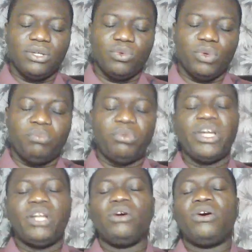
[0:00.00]
We
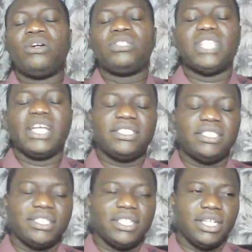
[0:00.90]
pray, Lord, that
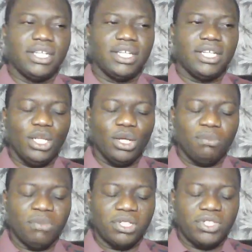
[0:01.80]
in your
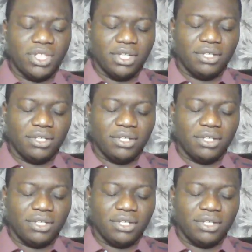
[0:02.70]
mercy,